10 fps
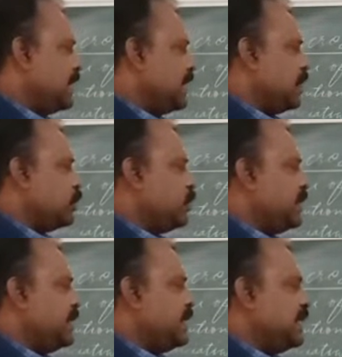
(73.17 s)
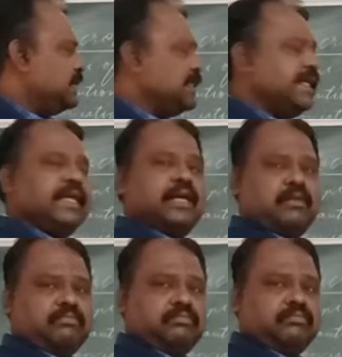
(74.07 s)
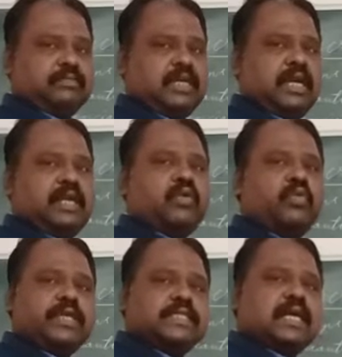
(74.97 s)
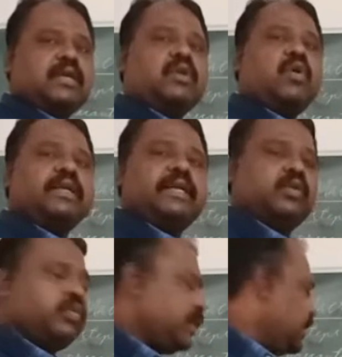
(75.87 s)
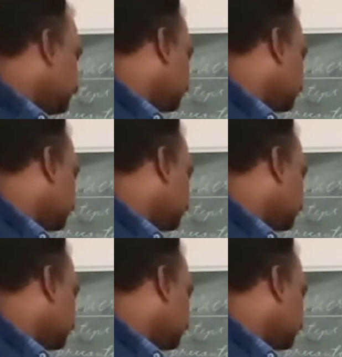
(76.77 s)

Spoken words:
calculating national income and which are not included.